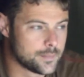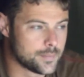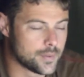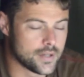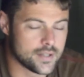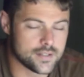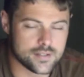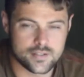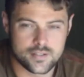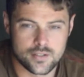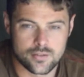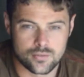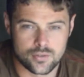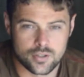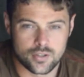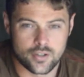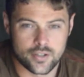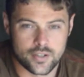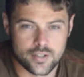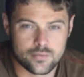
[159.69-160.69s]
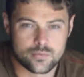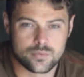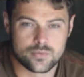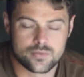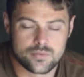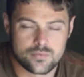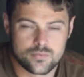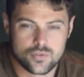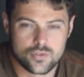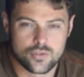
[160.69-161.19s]
but it still looked like it
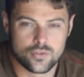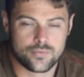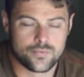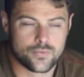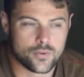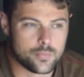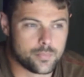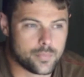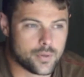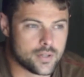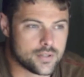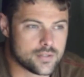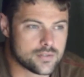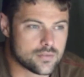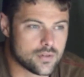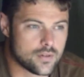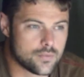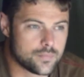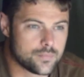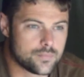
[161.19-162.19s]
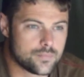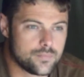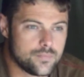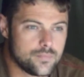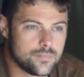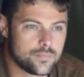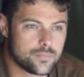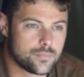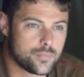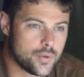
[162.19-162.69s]
was good for a bite, so I
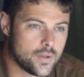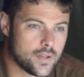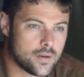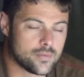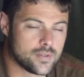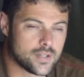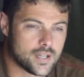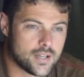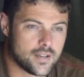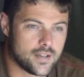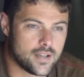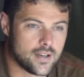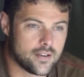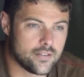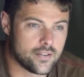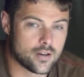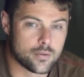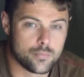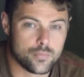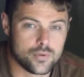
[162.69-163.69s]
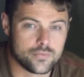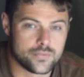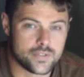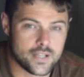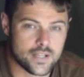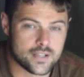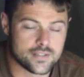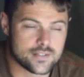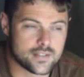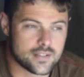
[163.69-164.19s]
put that one down there, and then I moved
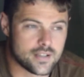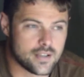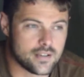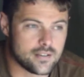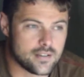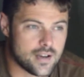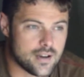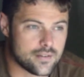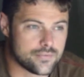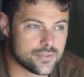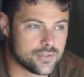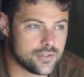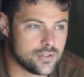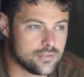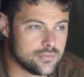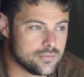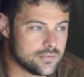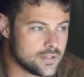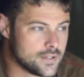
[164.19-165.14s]
it yesterday afternoon.